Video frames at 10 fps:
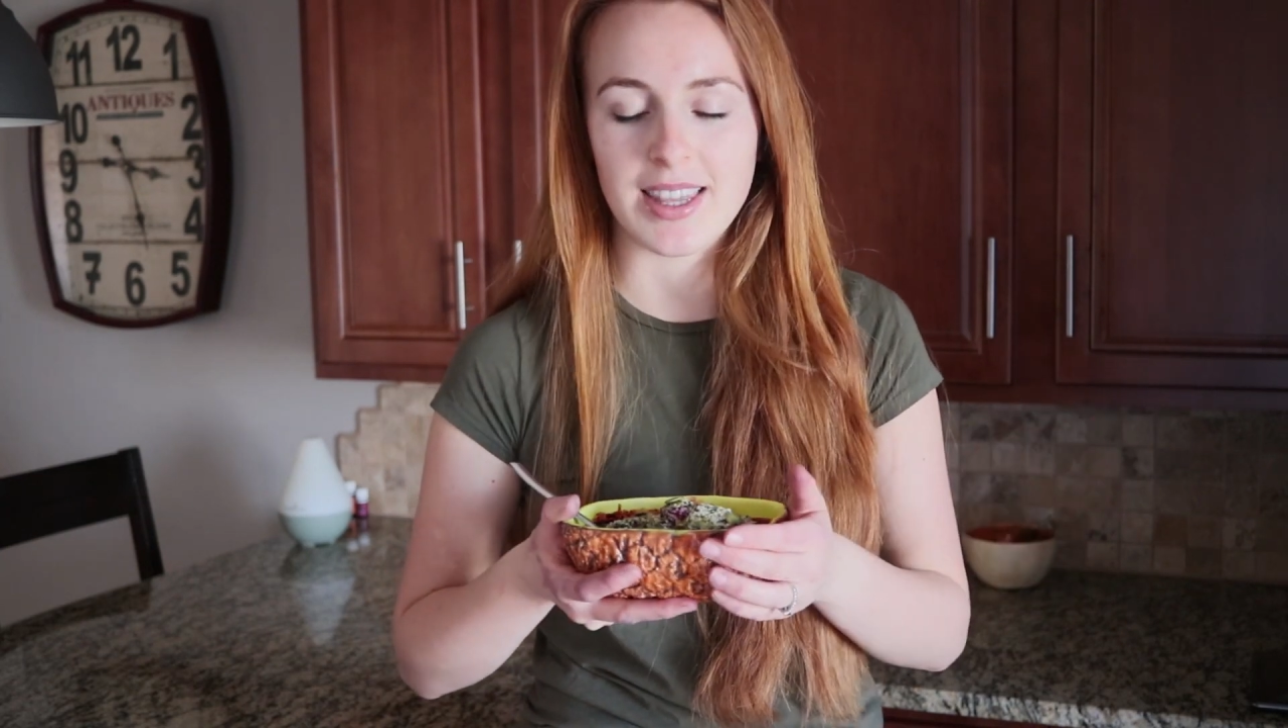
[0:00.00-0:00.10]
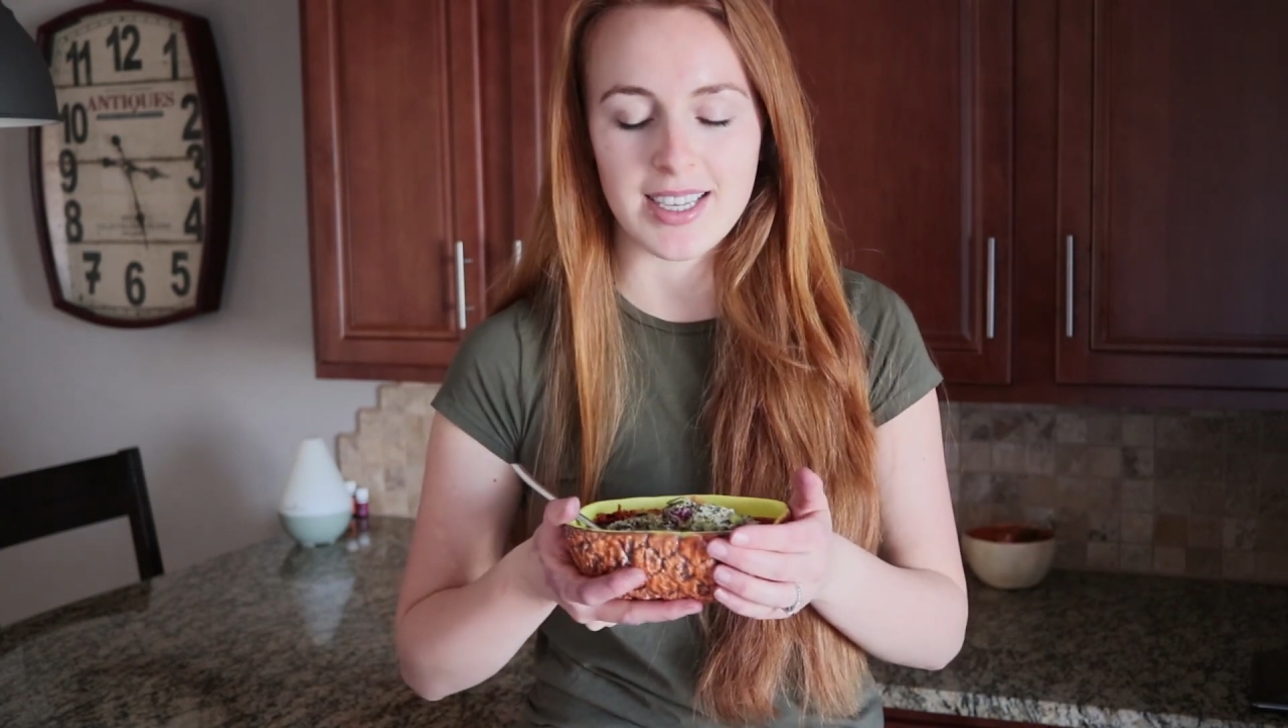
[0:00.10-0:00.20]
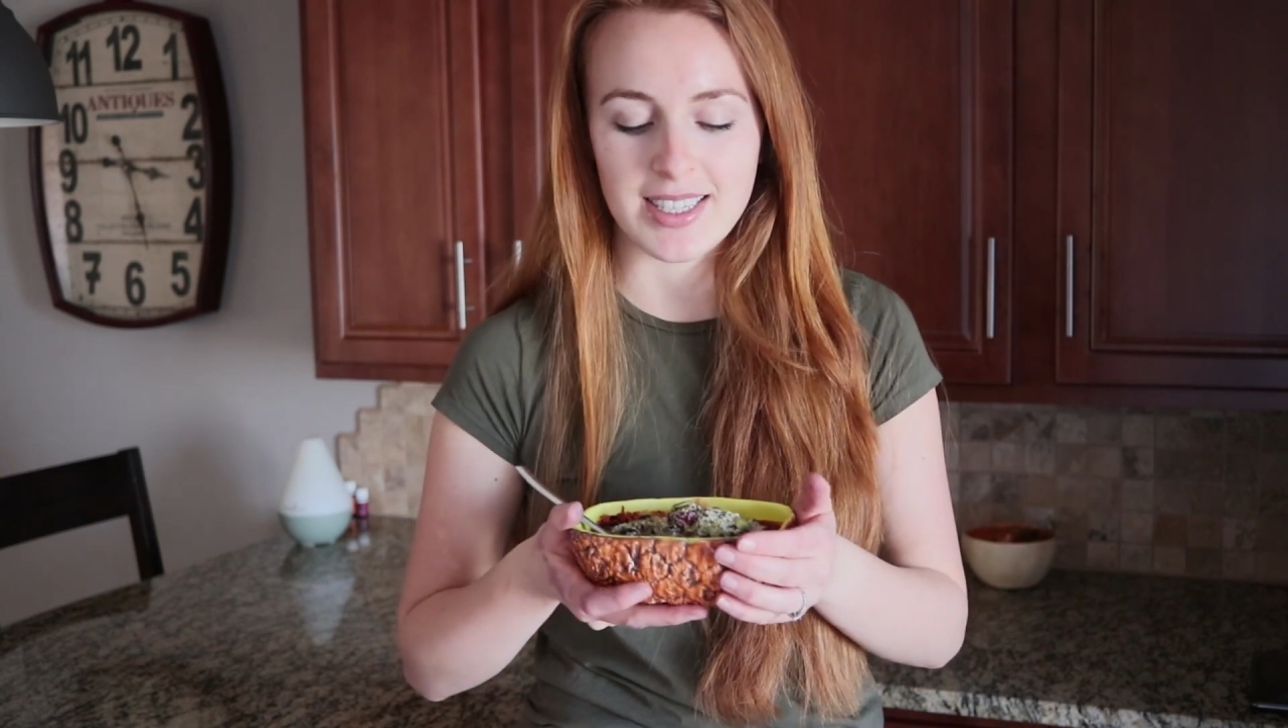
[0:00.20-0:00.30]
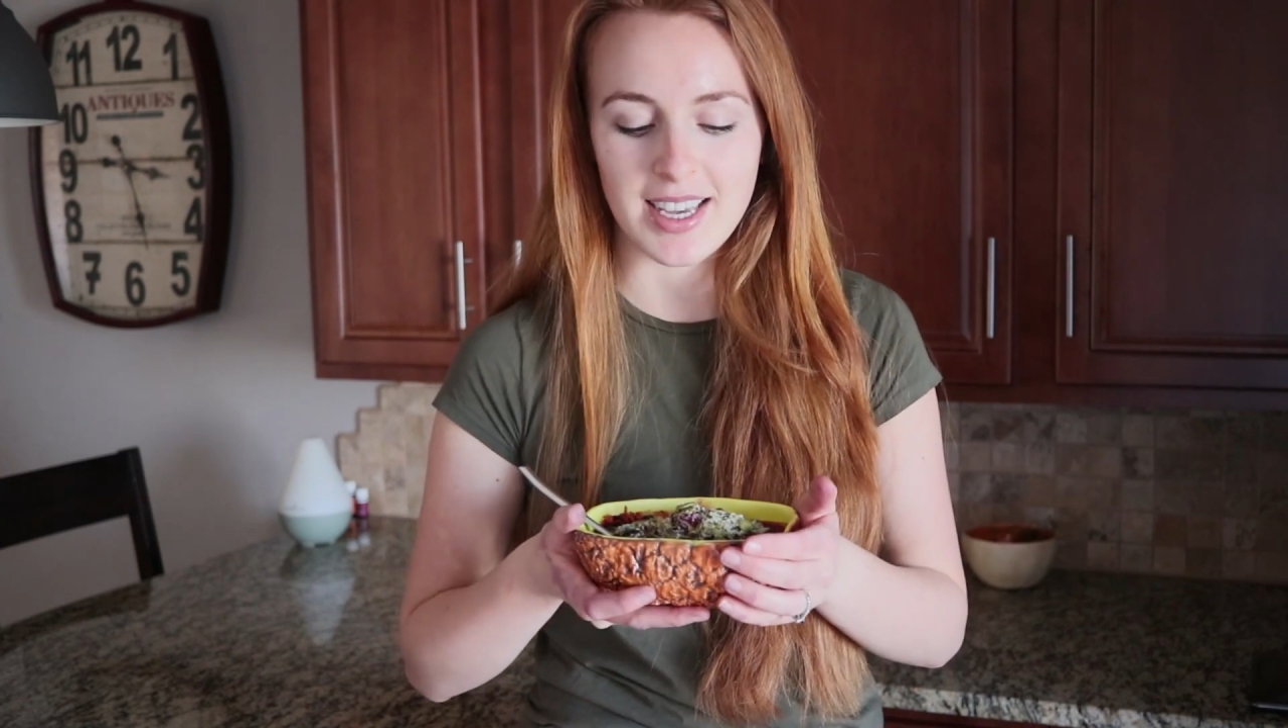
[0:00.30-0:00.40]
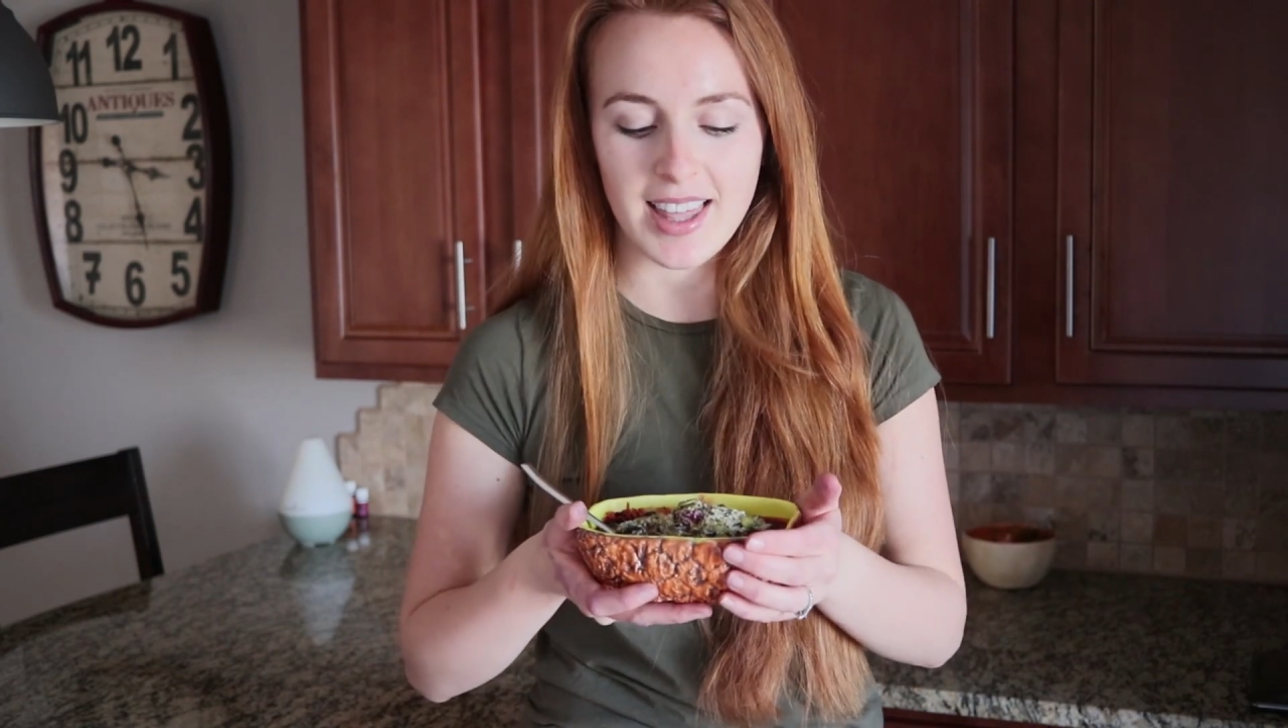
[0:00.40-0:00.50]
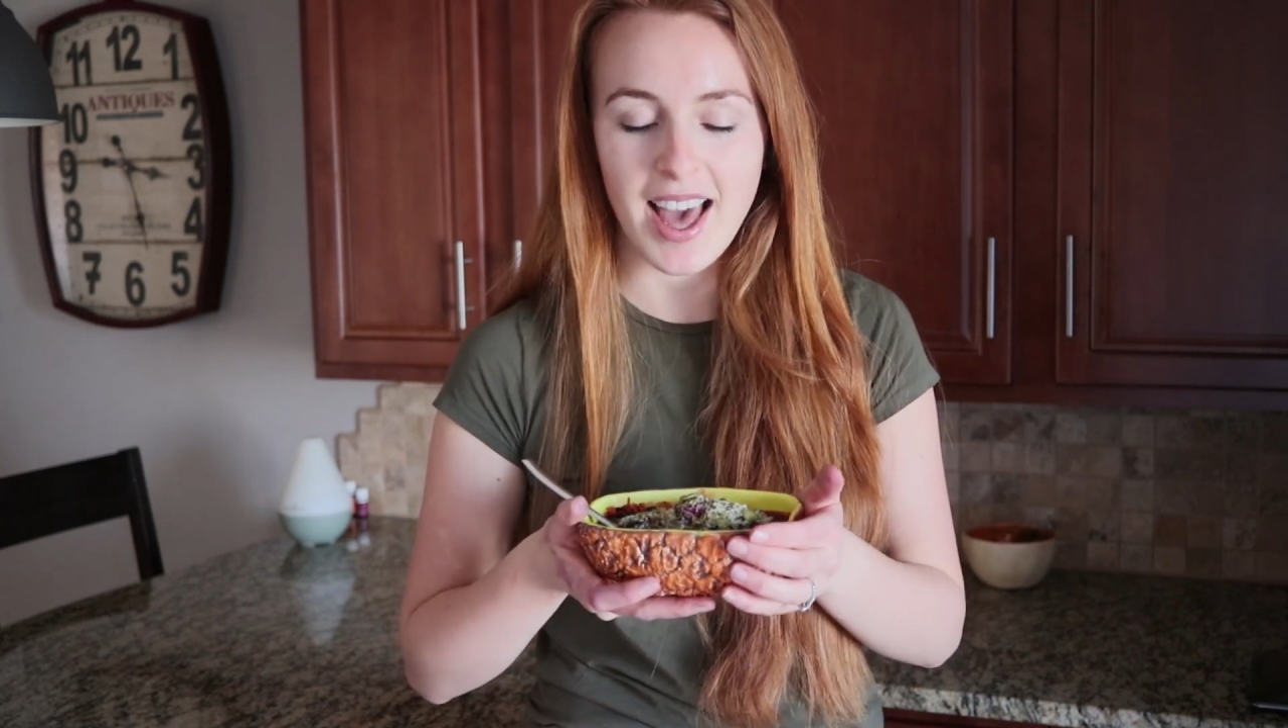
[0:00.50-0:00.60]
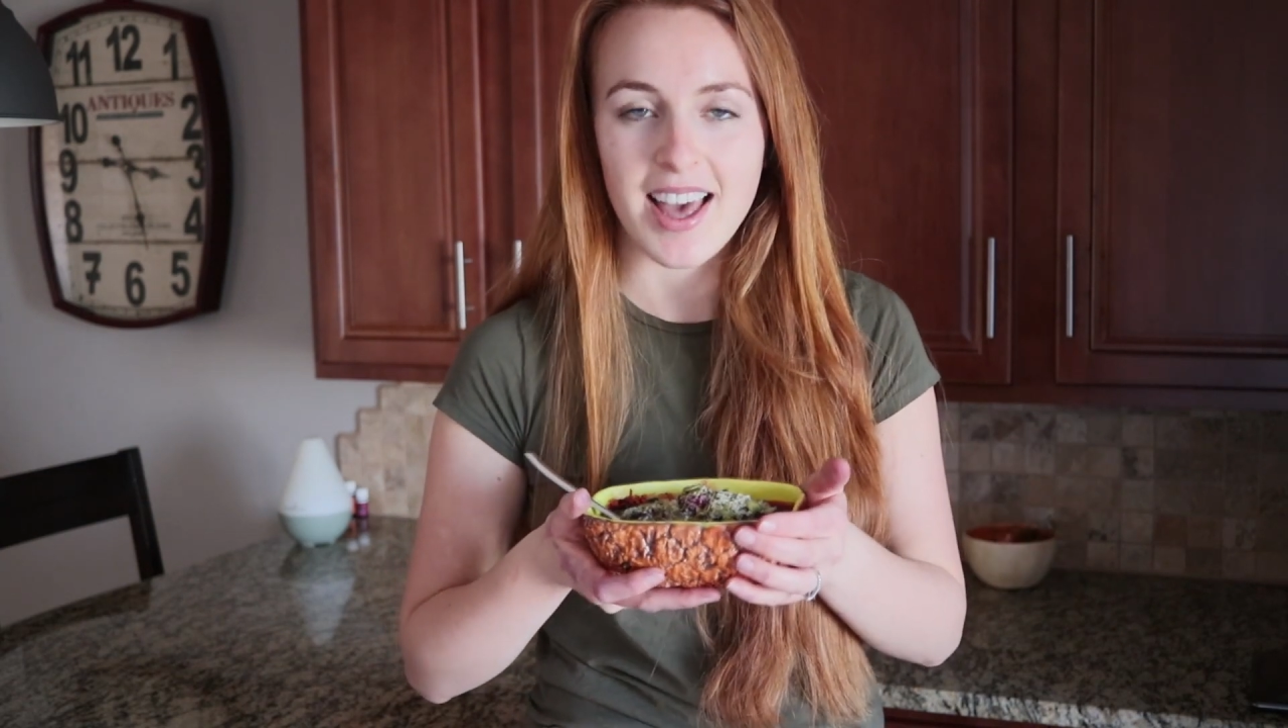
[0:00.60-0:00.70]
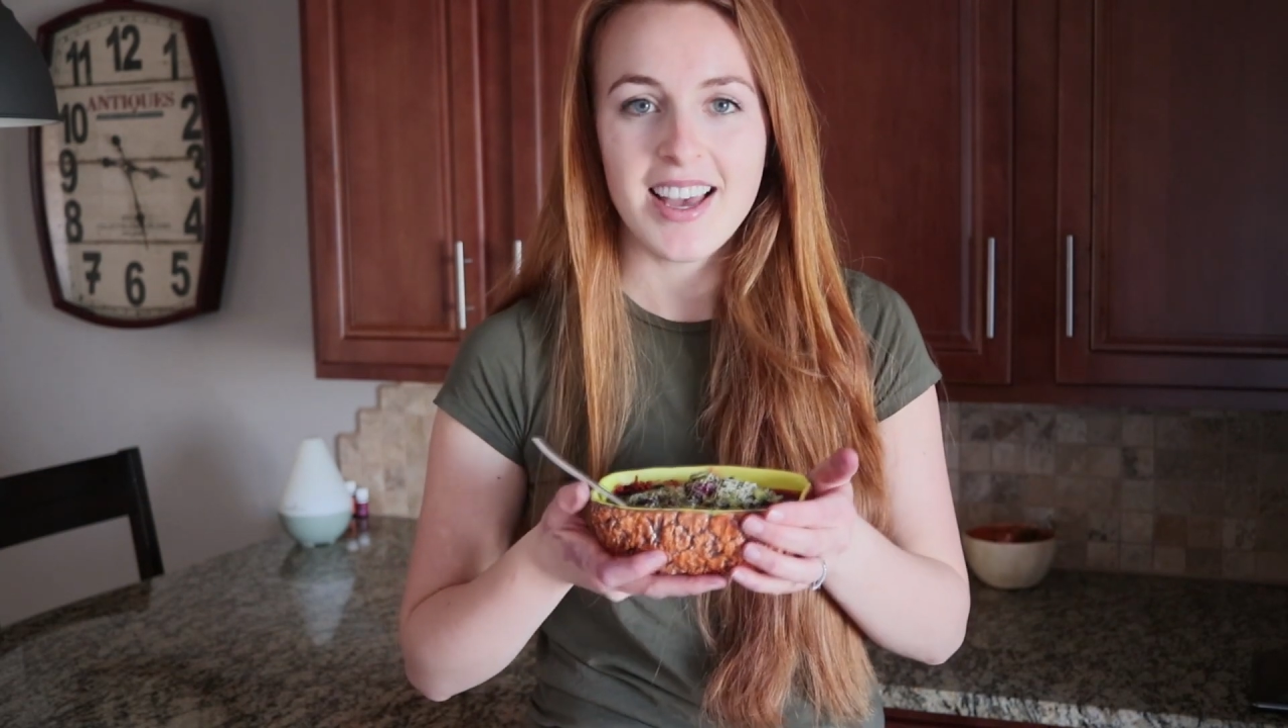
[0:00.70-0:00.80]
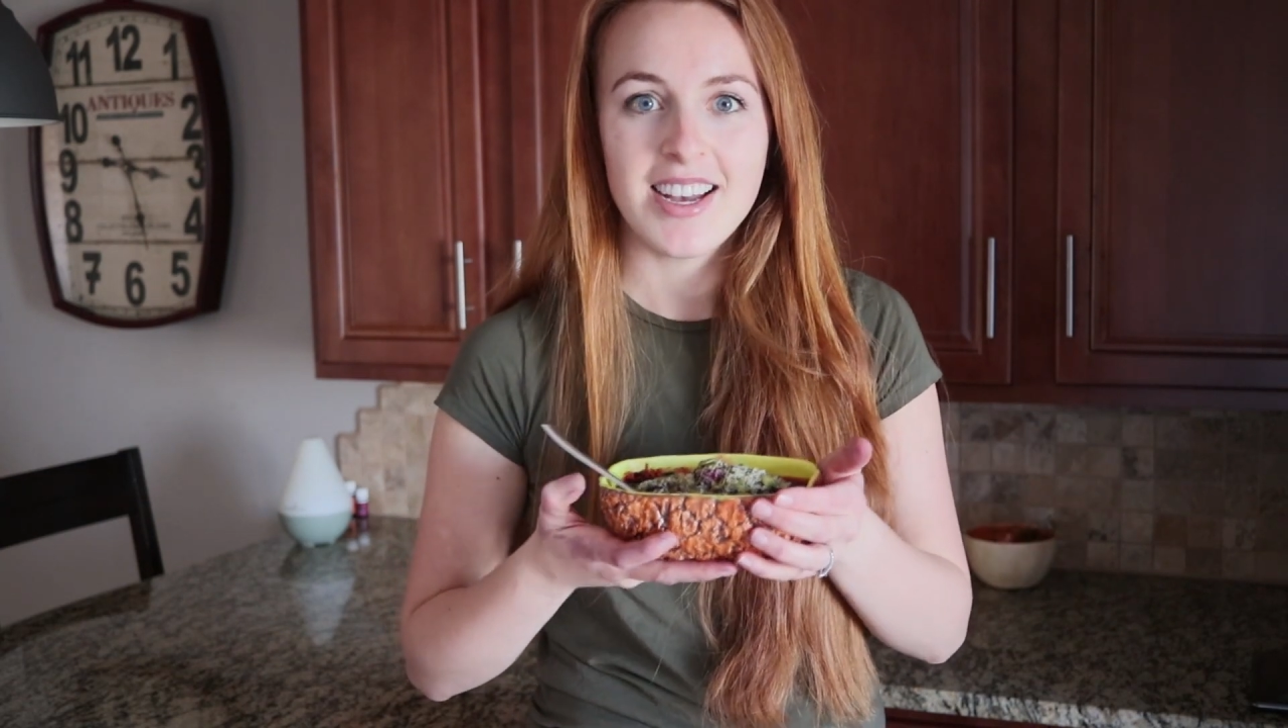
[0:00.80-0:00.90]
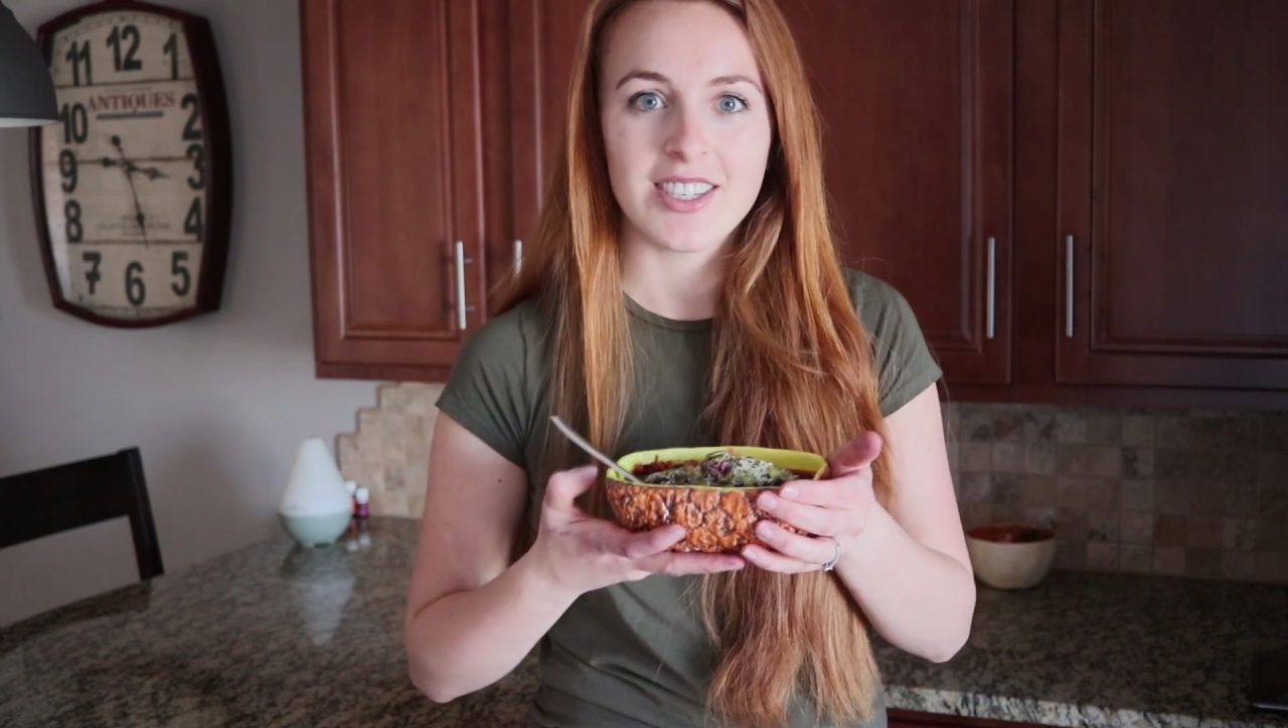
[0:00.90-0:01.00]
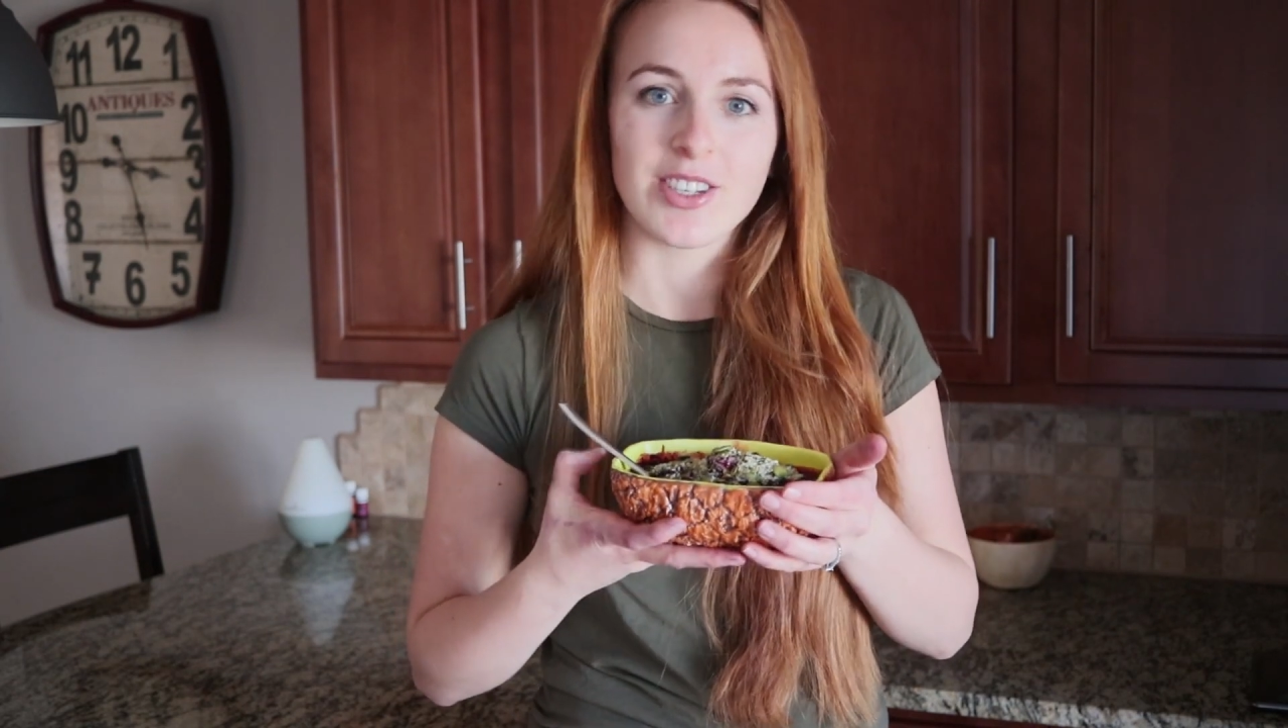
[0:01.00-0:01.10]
and things like that.